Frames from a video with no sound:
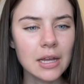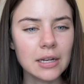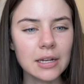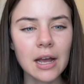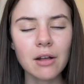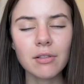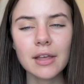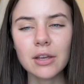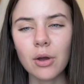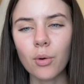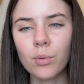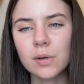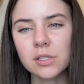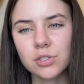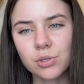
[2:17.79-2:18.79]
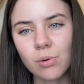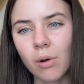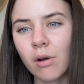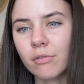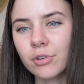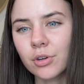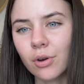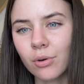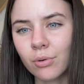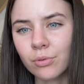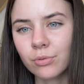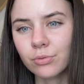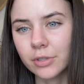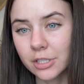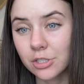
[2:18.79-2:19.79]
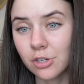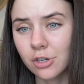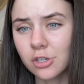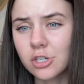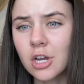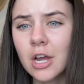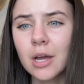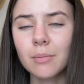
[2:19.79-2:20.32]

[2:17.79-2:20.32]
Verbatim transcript: Now, like always, do all of your own research